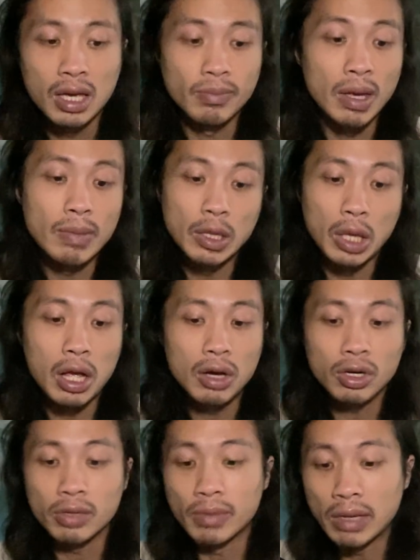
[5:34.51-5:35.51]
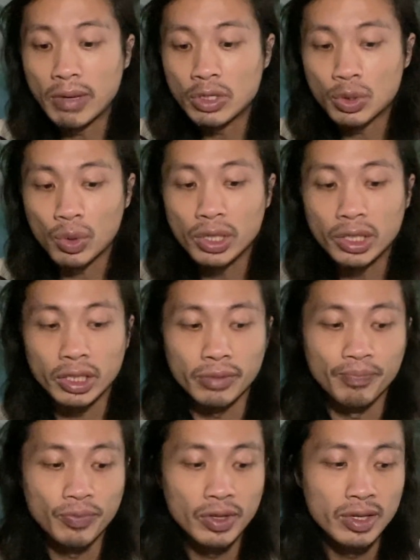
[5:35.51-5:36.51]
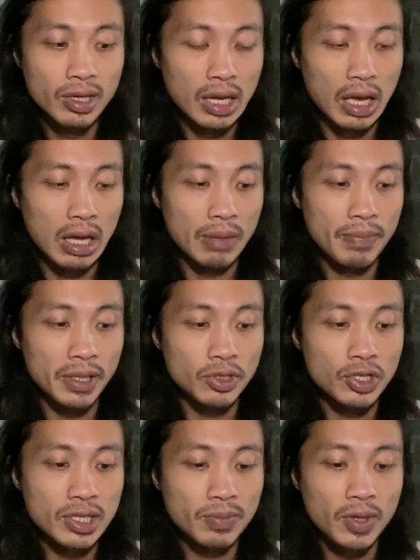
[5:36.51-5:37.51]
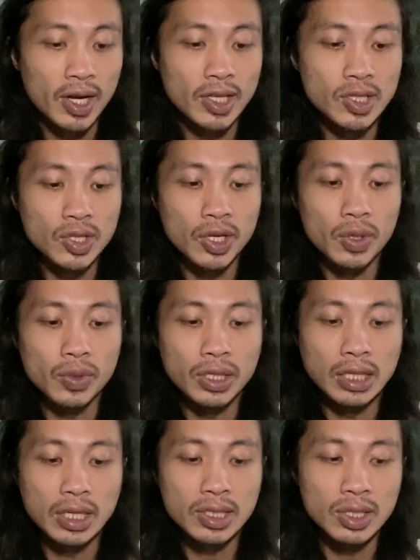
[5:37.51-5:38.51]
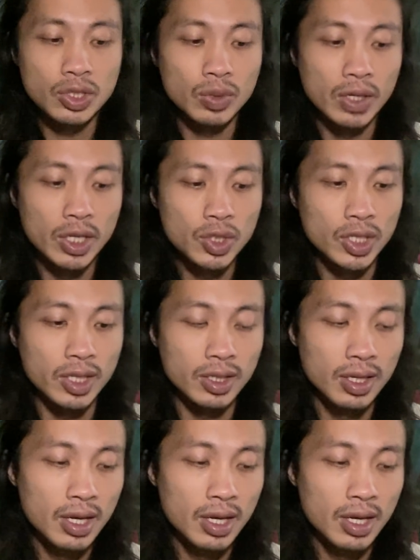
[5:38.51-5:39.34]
Maybe longer, maybe shorter uh, but just apply this to your own unique situation.